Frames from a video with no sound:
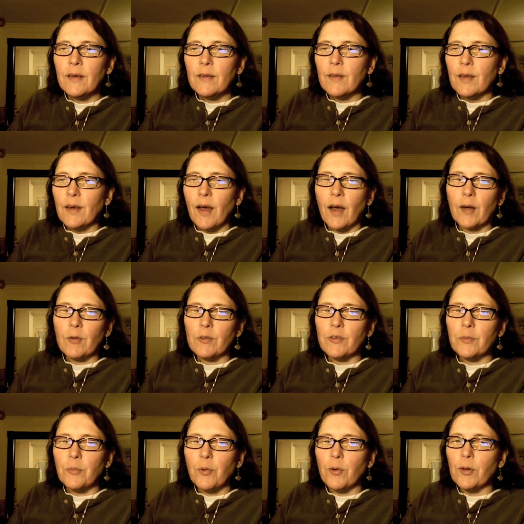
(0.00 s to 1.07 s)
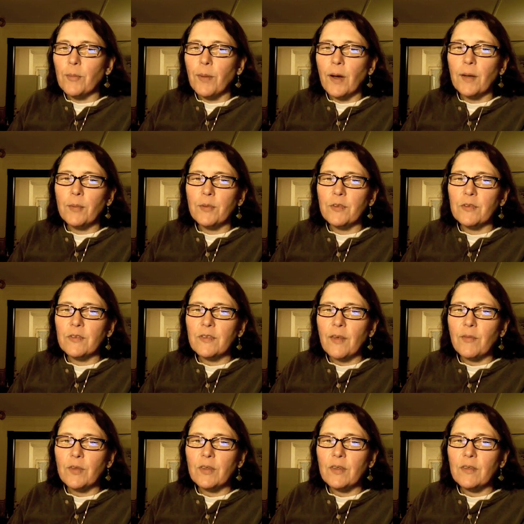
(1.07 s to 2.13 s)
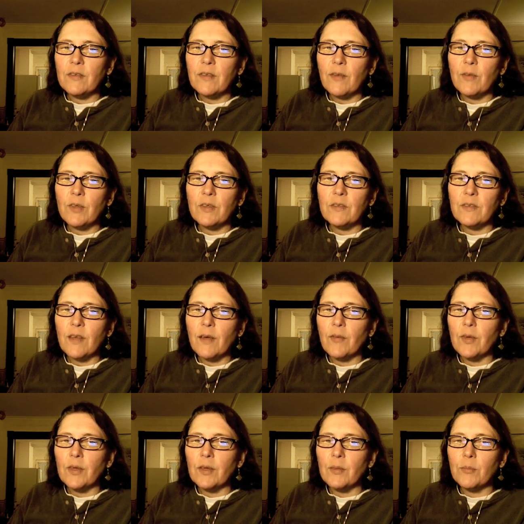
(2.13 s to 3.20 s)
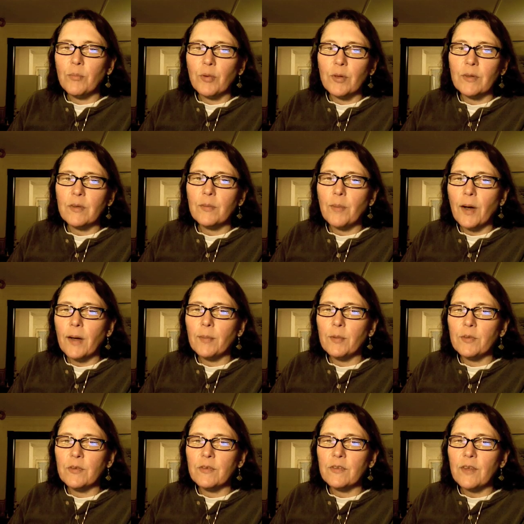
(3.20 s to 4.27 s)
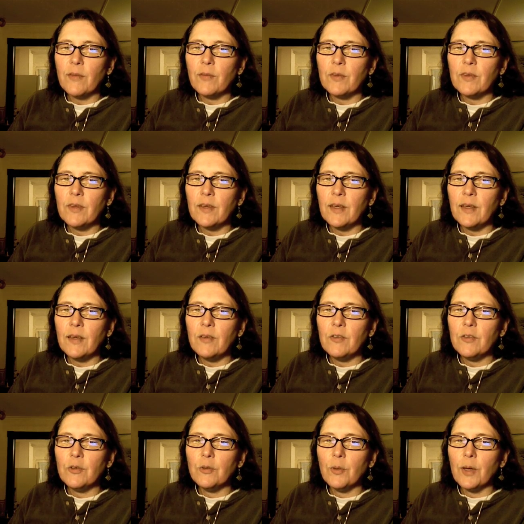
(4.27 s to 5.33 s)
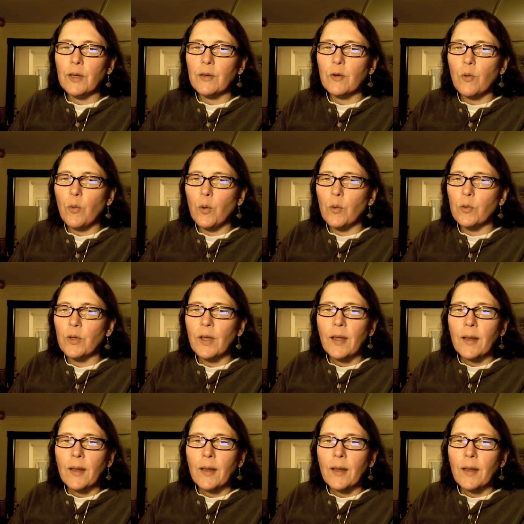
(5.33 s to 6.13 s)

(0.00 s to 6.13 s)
that Congress imported Bibles in 1777 and printed Bibles in 1782 and, quote,